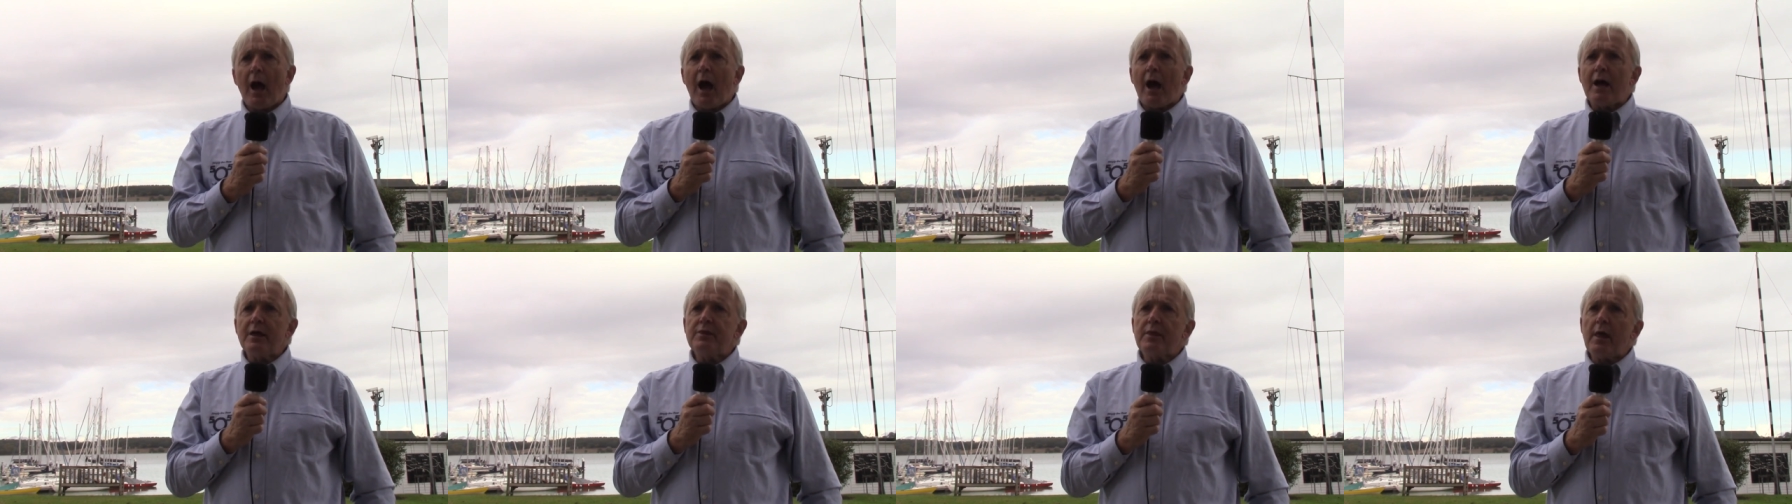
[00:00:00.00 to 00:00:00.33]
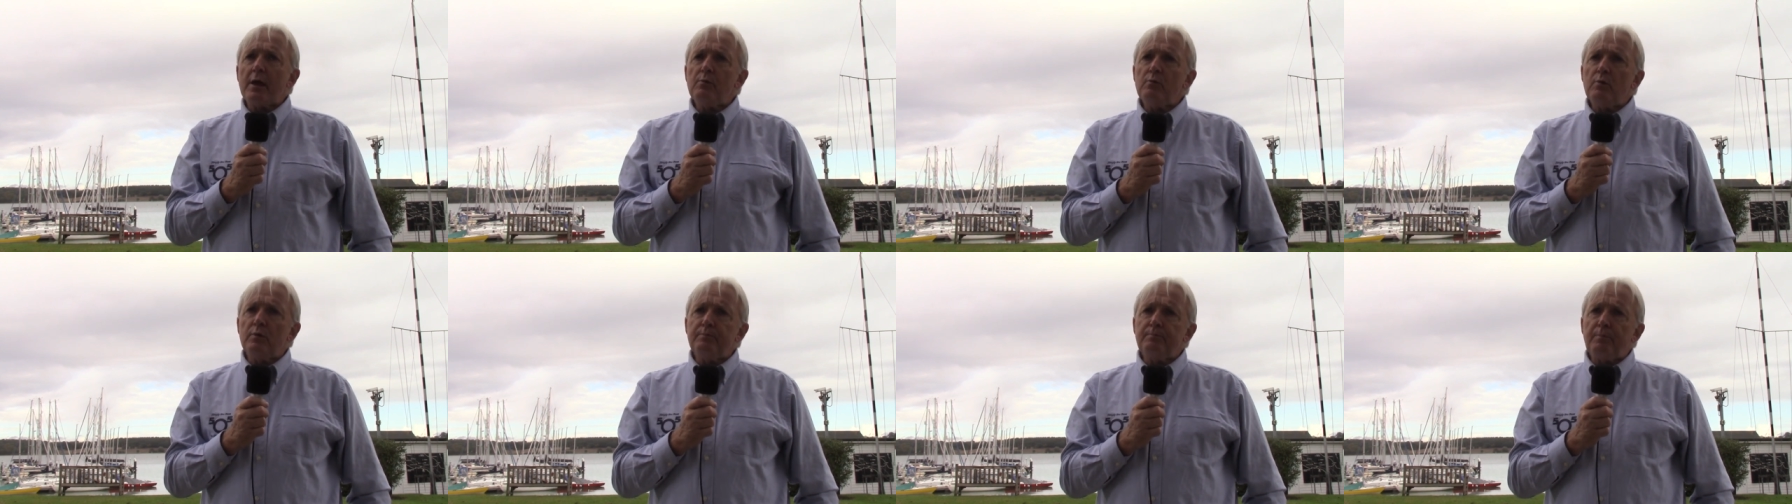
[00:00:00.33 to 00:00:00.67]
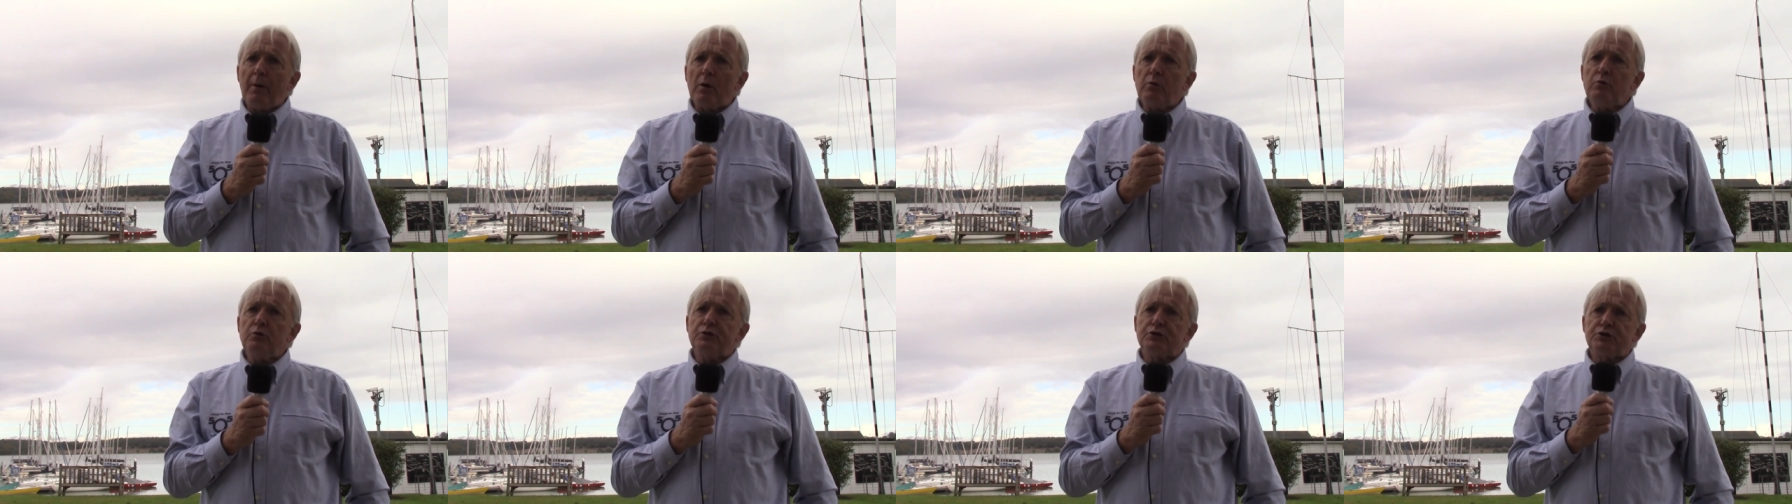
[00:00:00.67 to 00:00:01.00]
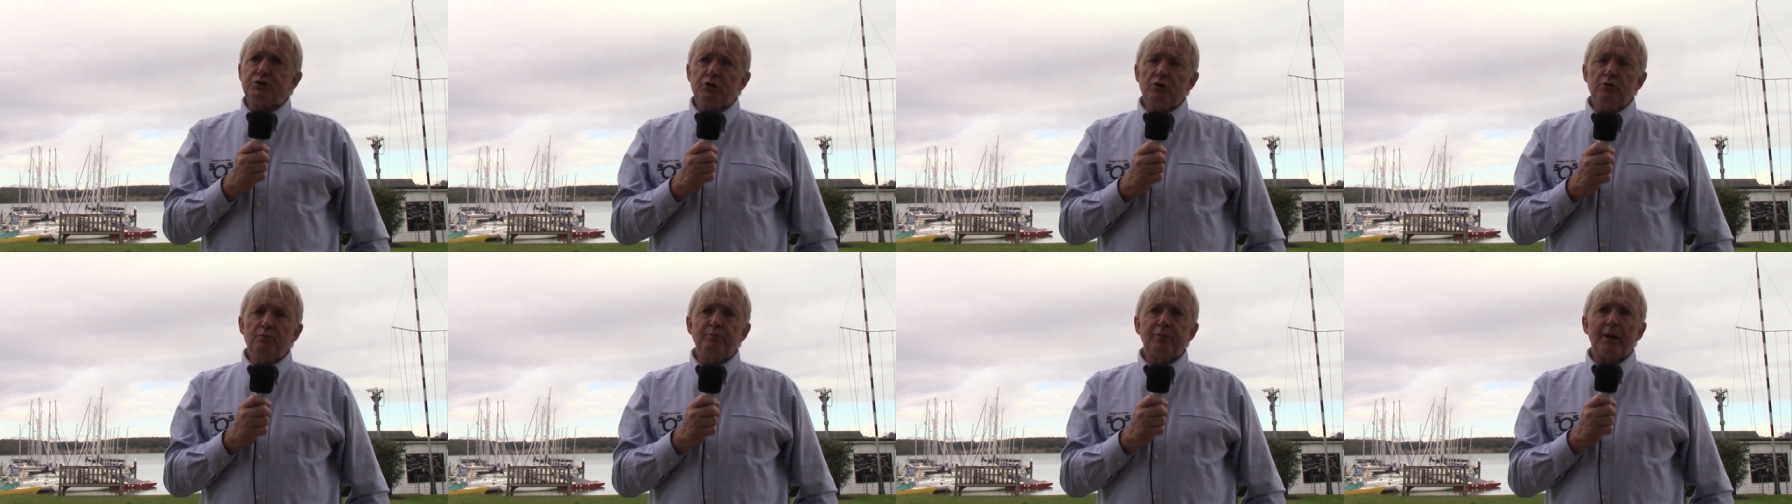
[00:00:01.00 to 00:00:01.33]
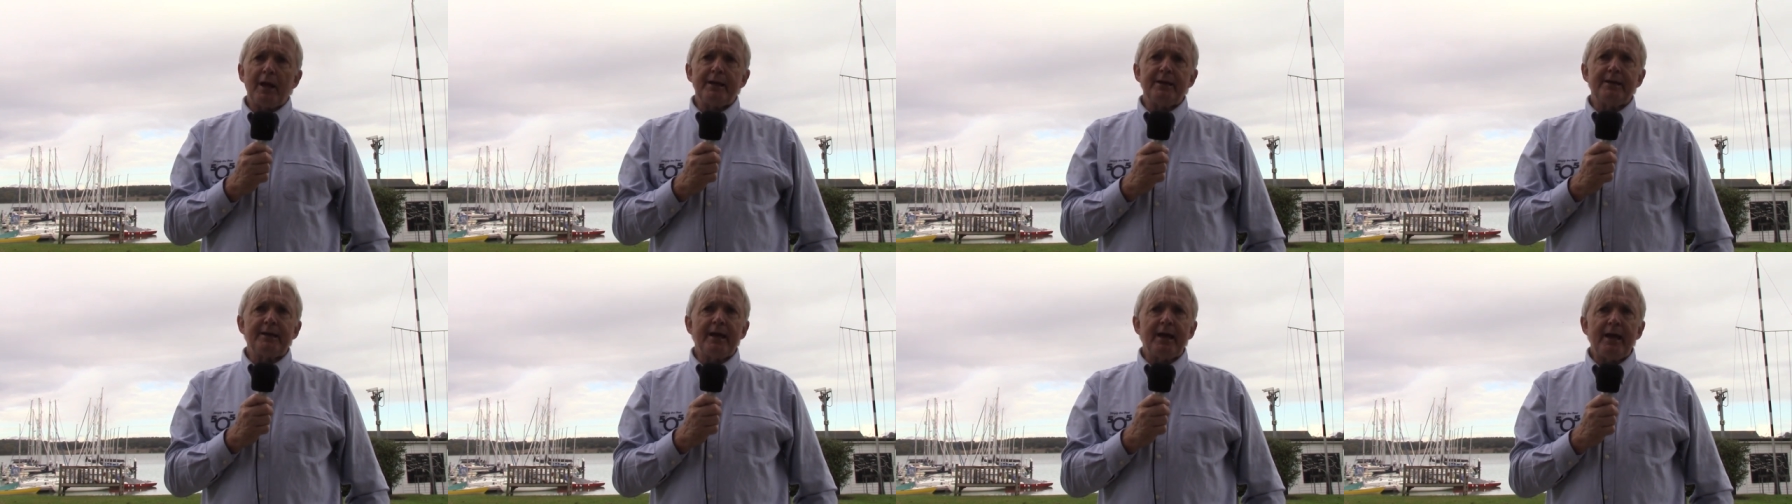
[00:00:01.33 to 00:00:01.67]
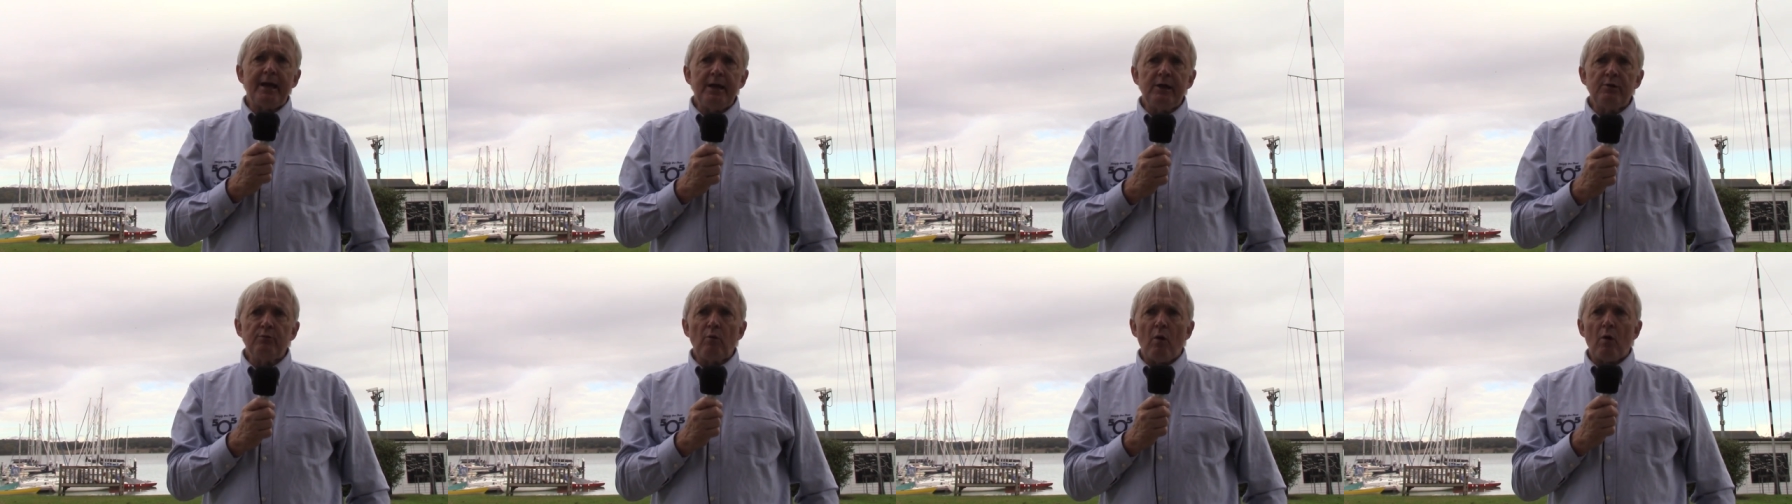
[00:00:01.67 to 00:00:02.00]
and they would both soon play
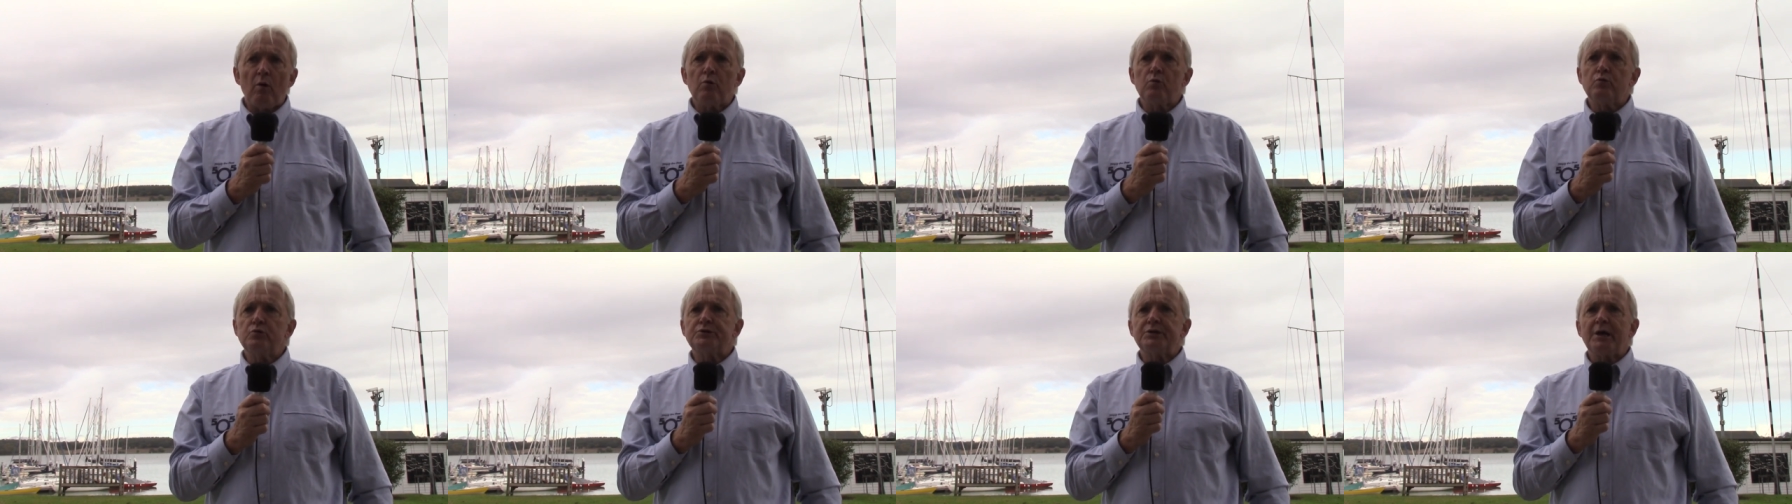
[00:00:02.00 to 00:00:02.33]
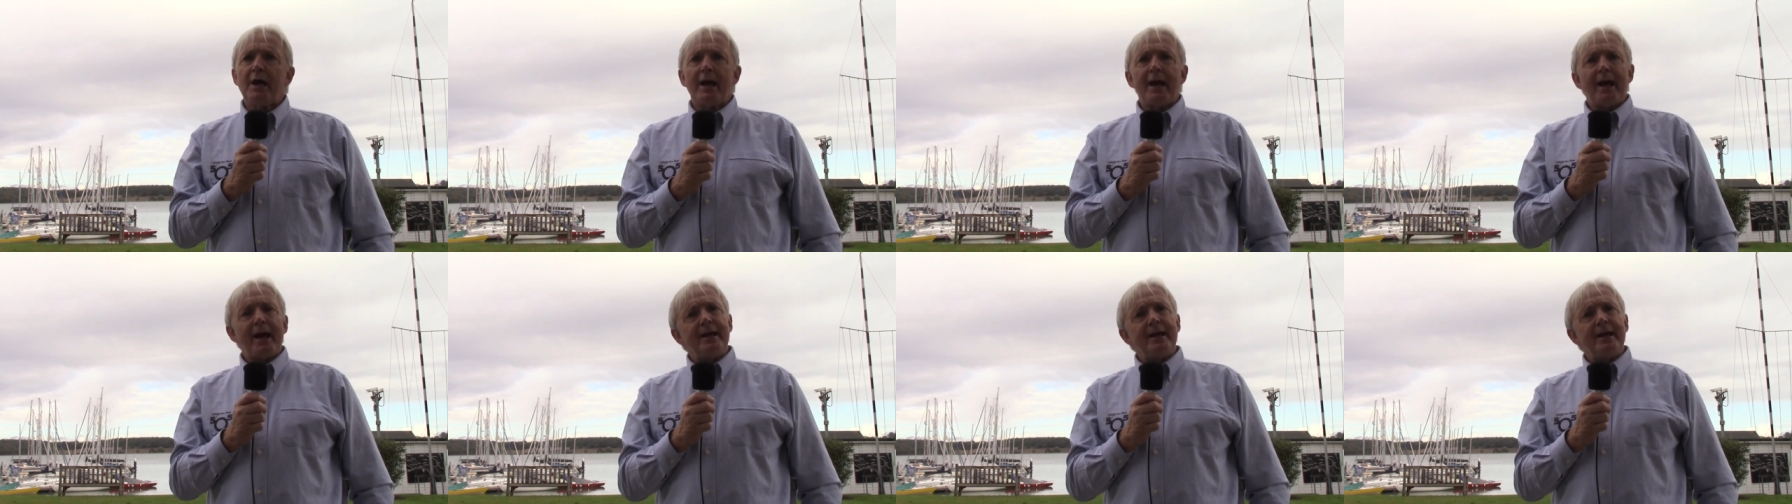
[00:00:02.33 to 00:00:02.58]
key roles